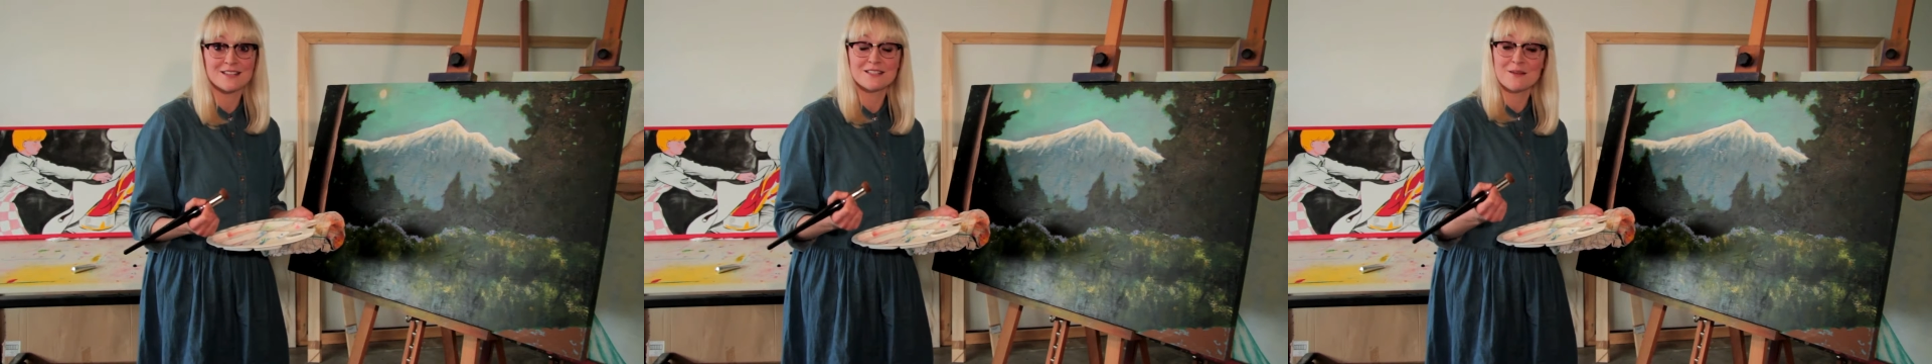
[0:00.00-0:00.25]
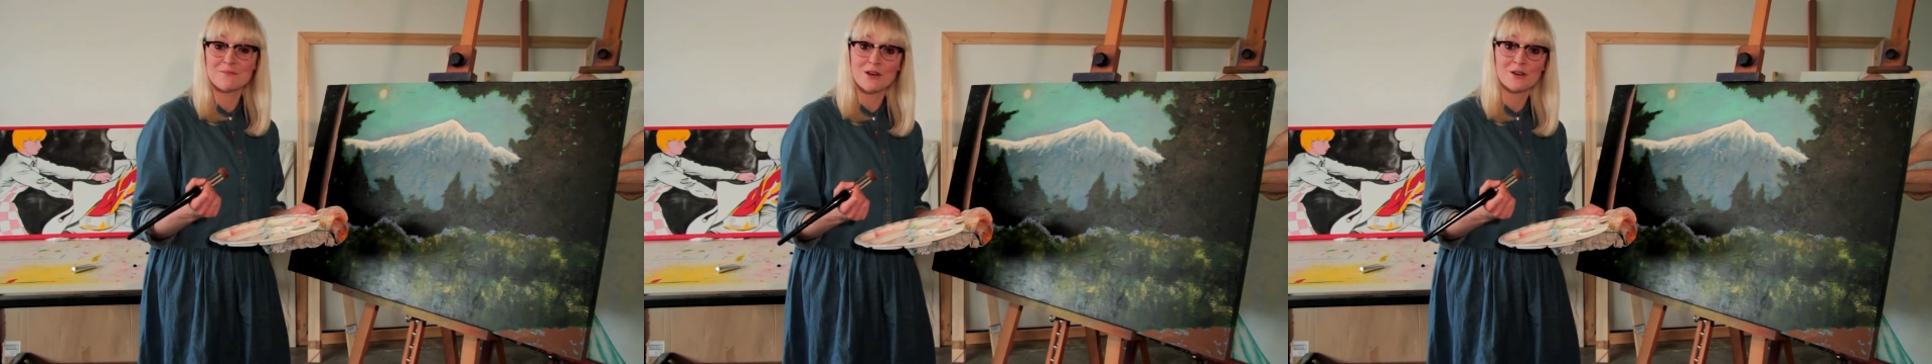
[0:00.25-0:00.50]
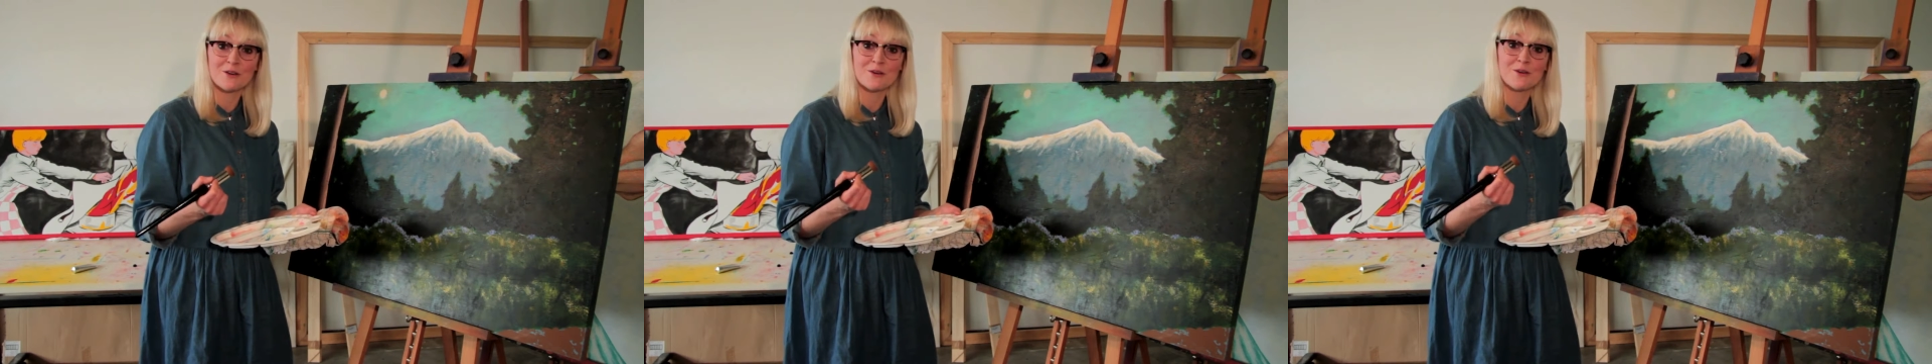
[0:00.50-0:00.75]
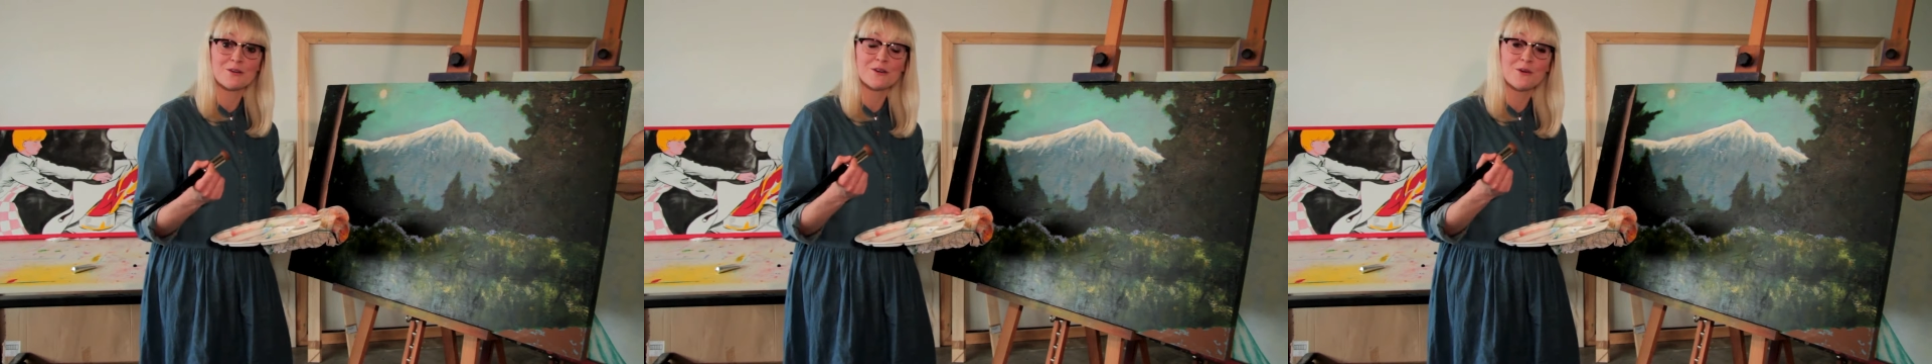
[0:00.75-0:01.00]
sometimes
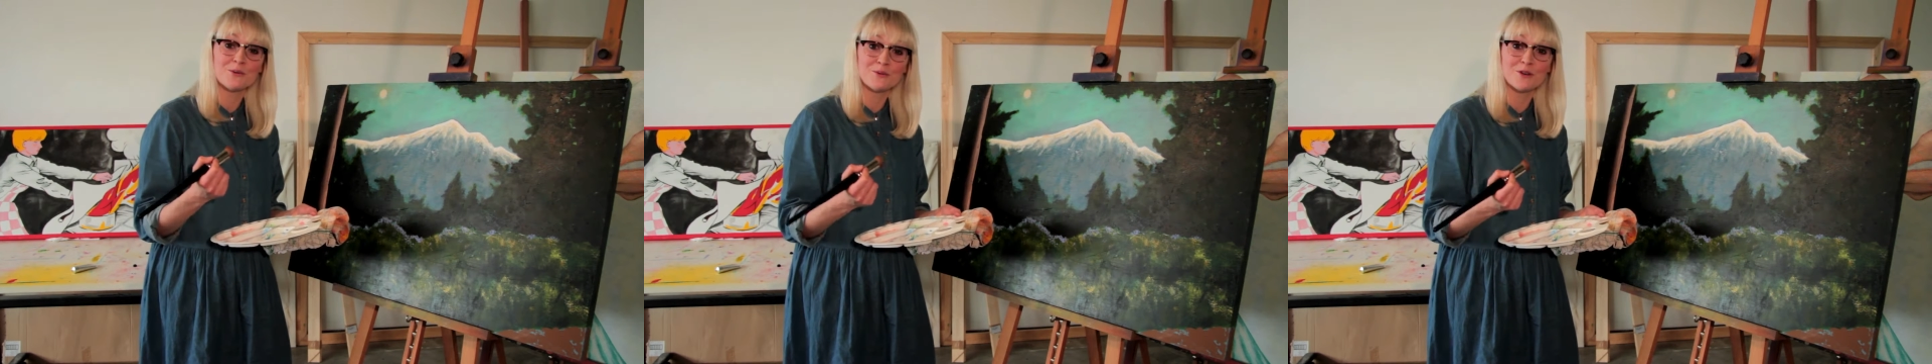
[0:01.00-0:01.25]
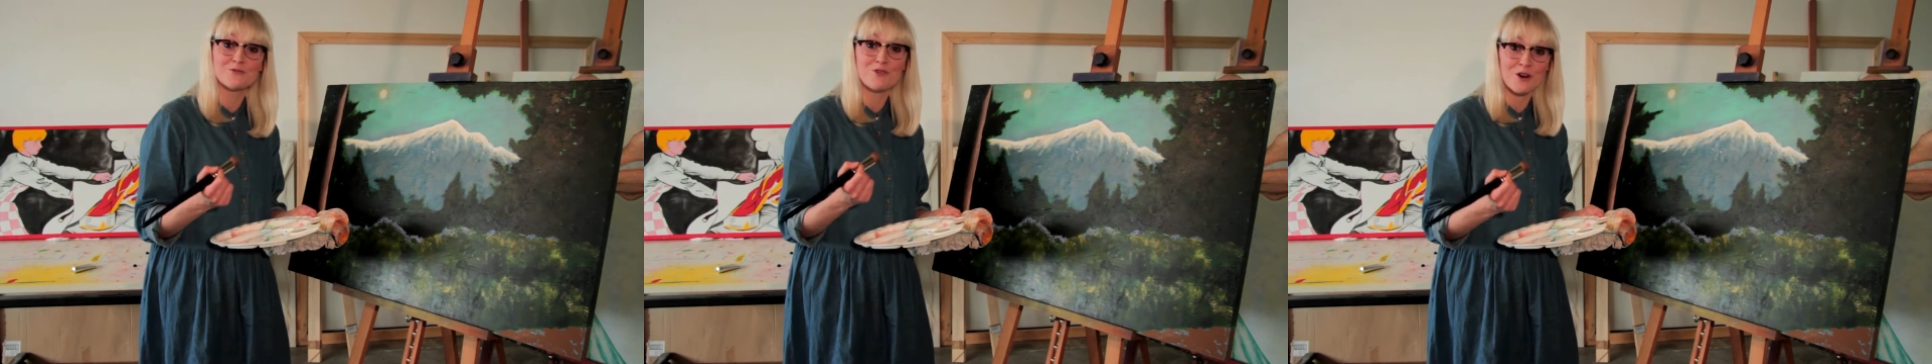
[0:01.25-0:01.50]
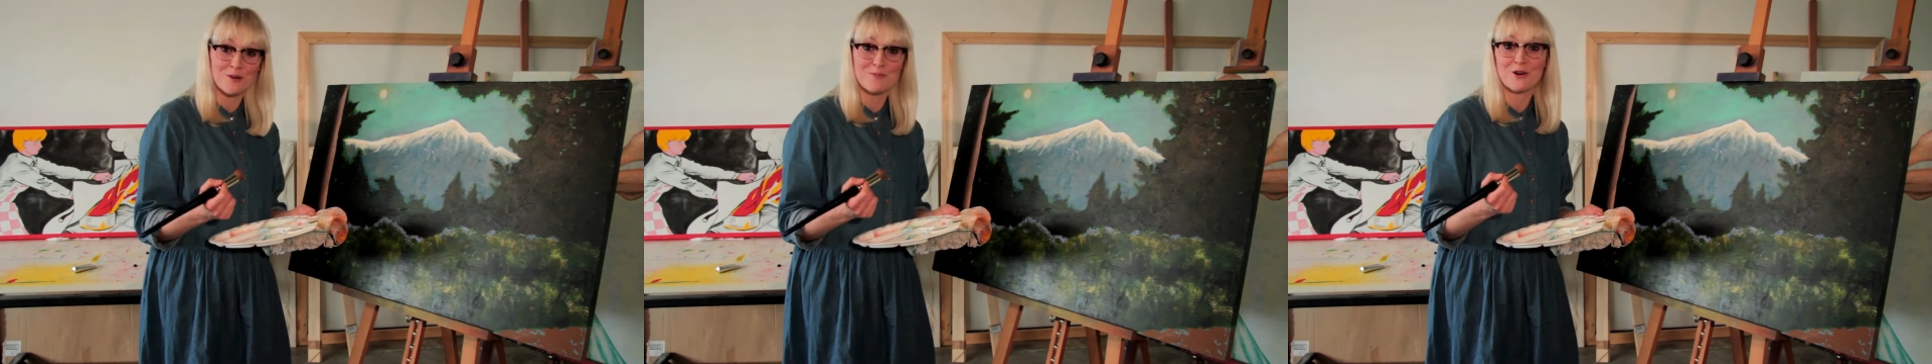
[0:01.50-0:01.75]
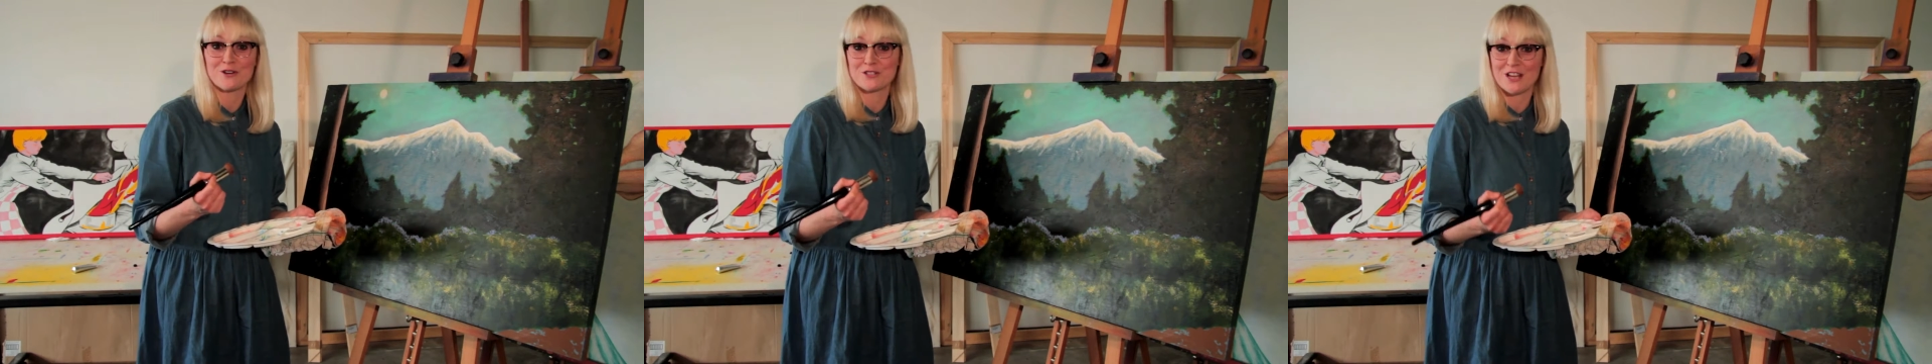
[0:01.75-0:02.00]
called a dry
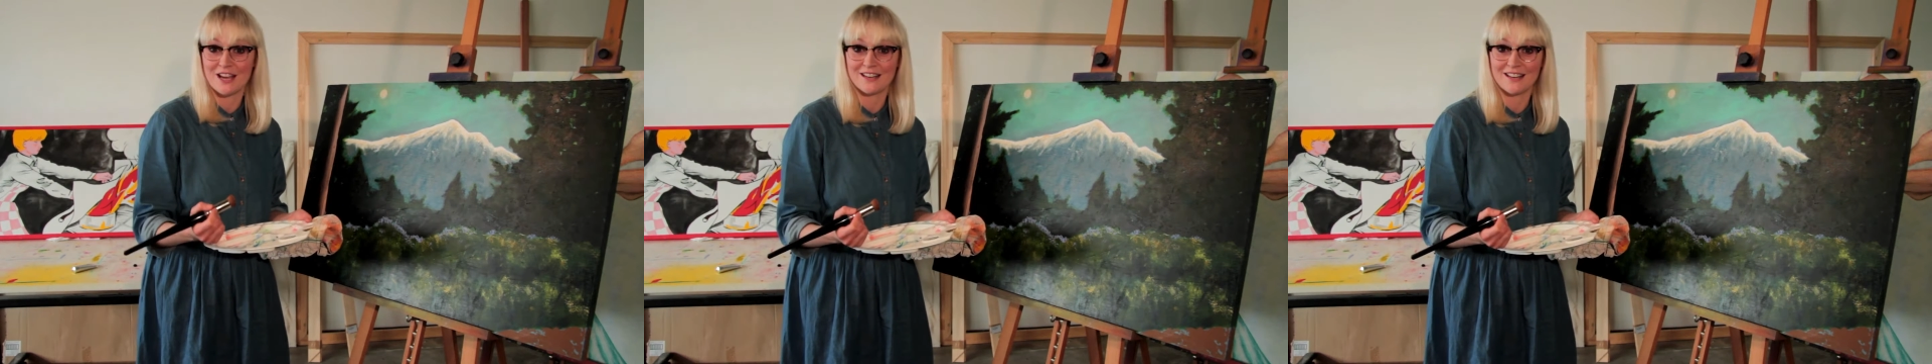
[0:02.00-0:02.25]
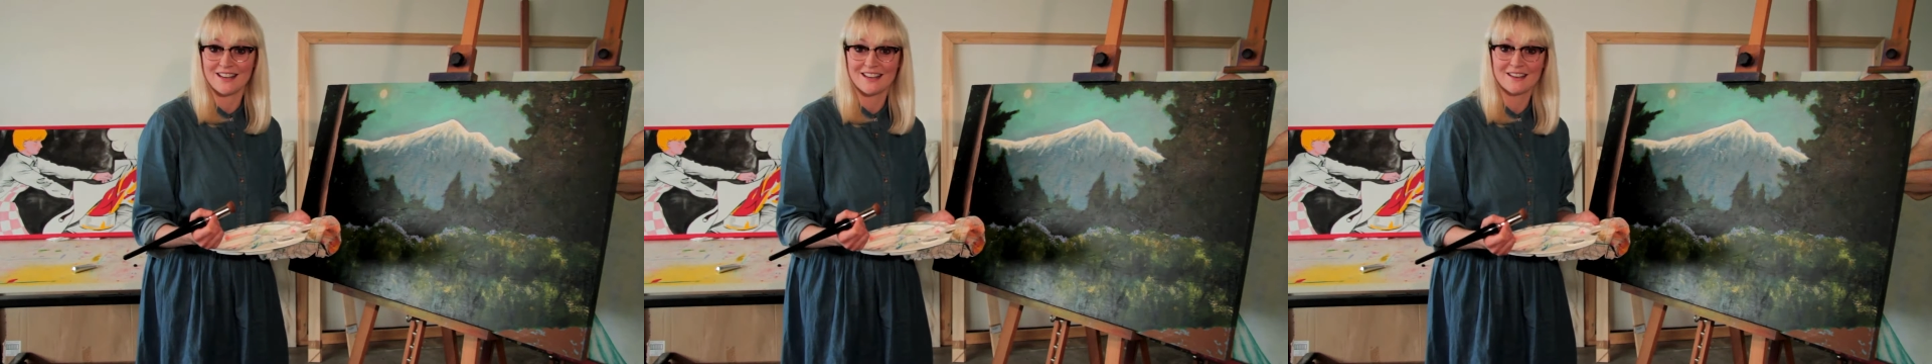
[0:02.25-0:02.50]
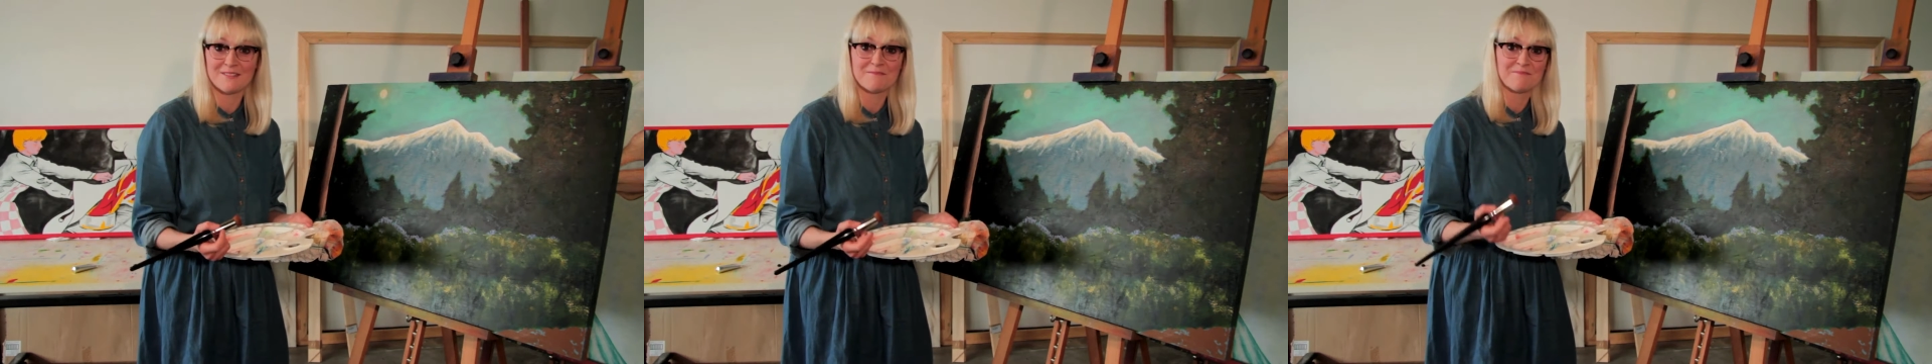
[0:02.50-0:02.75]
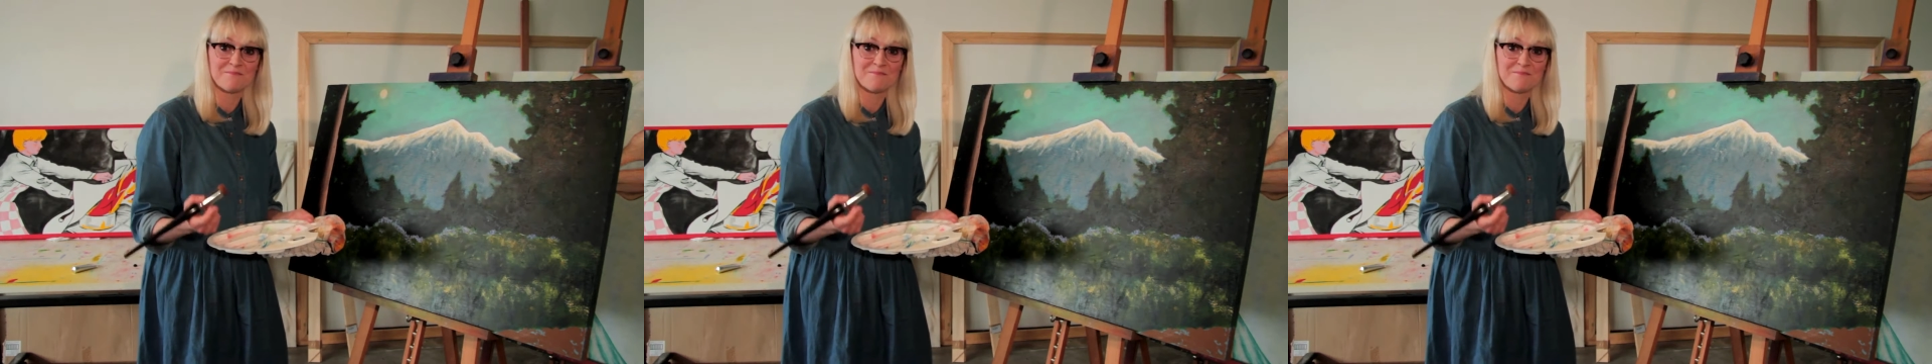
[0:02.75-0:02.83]
brush technique.